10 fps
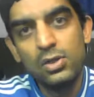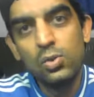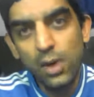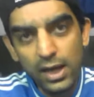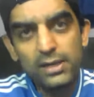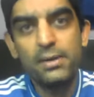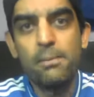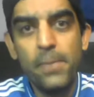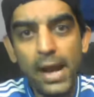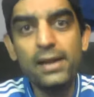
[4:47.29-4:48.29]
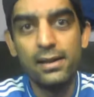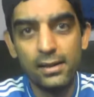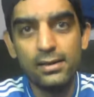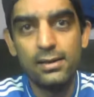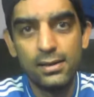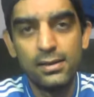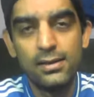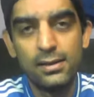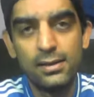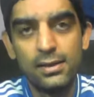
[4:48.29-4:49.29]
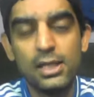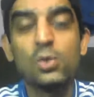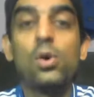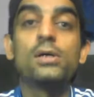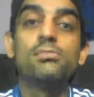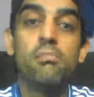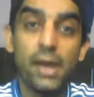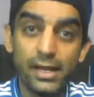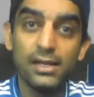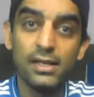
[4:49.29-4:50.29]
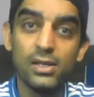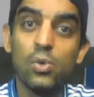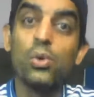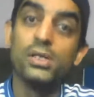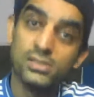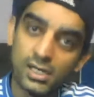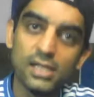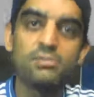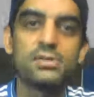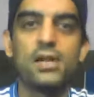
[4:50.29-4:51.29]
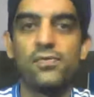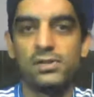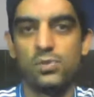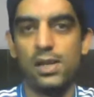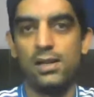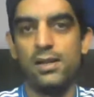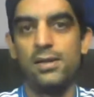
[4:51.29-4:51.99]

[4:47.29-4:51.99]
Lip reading: To our bad luck, it was Mendy who injured himself as well.